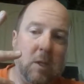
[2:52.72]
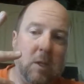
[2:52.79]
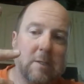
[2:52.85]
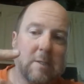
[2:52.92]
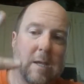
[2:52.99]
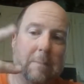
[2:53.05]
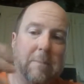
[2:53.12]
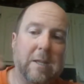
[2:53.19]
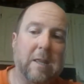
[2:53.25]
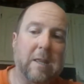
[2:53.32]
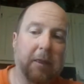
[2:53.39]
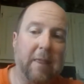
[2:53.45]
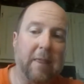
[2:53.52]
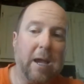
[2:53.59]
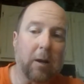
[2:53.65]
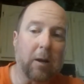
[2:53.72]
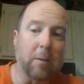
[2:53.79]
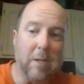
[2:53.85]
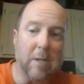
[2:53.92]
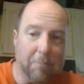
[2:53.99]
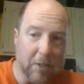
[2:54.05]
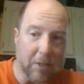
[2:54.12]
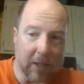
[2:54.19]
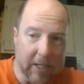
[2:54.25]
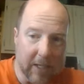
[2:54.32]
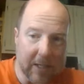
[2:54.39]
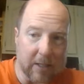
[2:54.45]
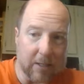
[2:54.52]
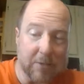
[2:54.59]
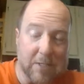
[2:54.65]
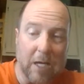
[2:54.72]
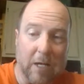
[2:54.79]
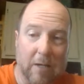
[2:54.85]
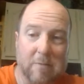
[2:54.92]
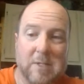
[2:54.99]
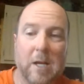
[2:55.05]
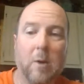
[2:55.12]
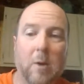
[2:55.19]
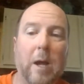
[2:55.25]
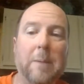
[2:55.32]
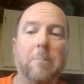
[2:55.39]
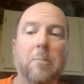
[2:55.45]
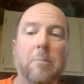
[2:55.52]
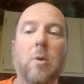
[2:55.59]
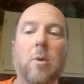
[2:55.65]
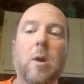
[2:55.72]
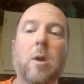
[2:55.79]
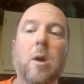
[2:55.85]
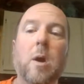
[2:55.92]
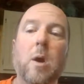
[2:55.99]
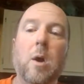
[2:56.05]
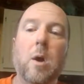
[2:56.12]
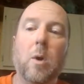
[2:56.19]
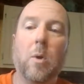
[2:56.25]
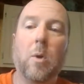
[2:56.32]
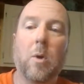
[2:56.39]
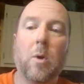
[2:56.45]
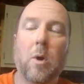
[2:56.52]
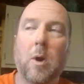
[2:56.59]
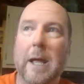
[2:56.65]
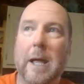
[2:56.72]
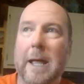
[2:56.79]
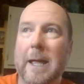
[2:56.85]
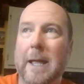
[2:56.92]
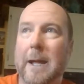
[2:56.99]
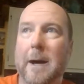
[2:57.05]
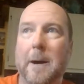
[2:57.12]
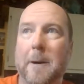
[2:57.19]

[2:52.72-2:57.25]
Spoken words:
something that they are manipulating themselves, like a whiteboard or a